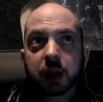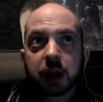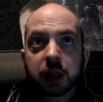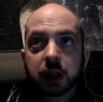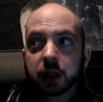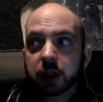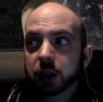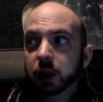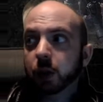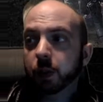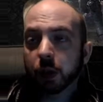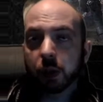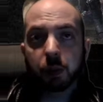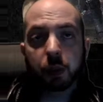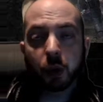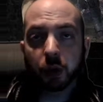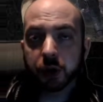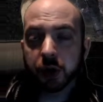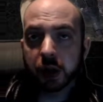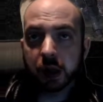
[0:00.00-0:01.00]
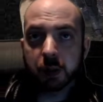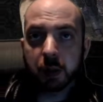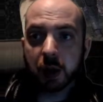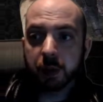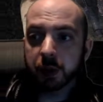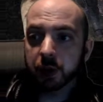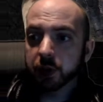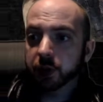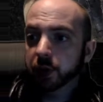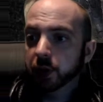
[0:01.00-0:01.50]
It's super important at the
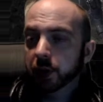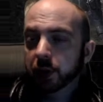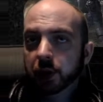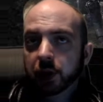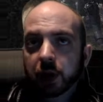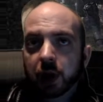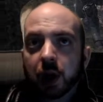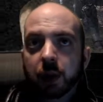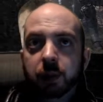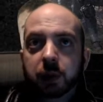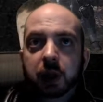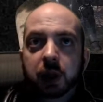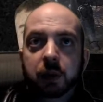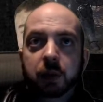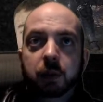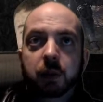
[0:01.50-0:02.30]
moment to